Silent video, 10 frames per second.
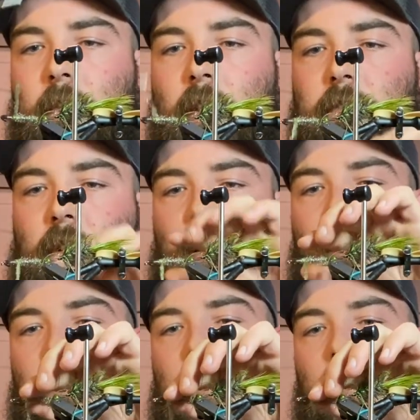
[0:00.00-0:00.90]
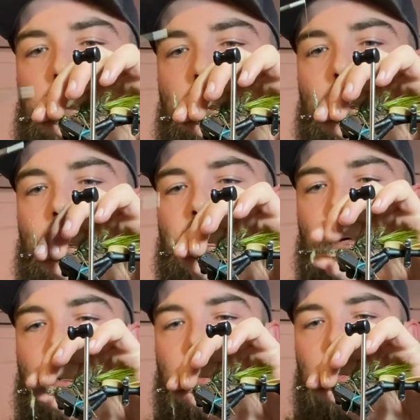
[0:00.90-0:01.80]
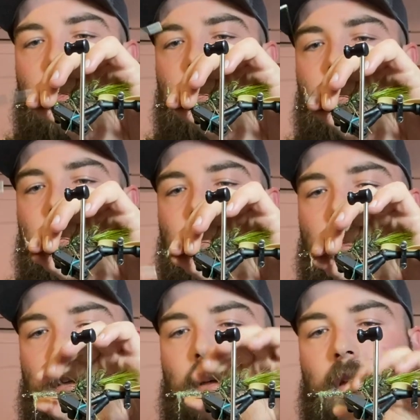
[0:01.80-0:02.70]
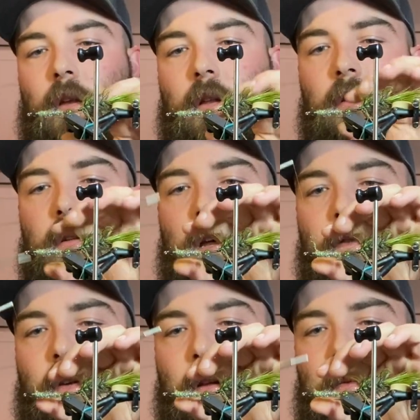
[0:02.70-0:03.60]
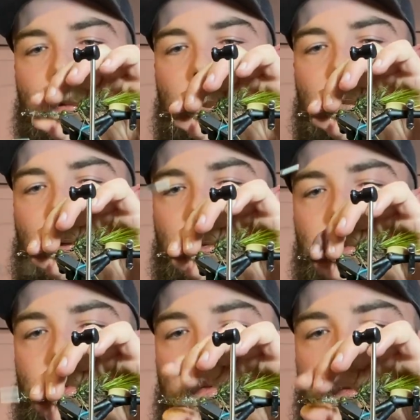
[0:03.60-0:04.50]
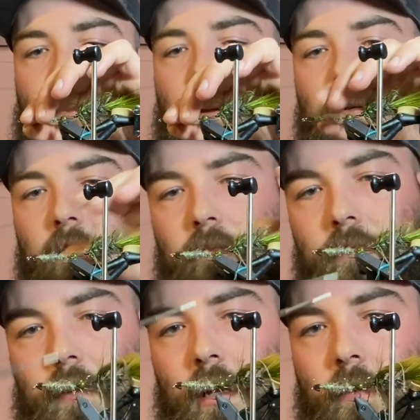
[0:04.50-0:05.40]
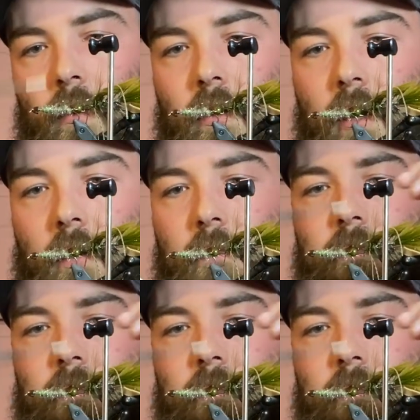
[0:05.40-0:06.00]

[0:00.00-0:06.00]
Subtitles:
And that's probably gonna be too much, honestly. It's definitely gonna be too much. No, that worked out.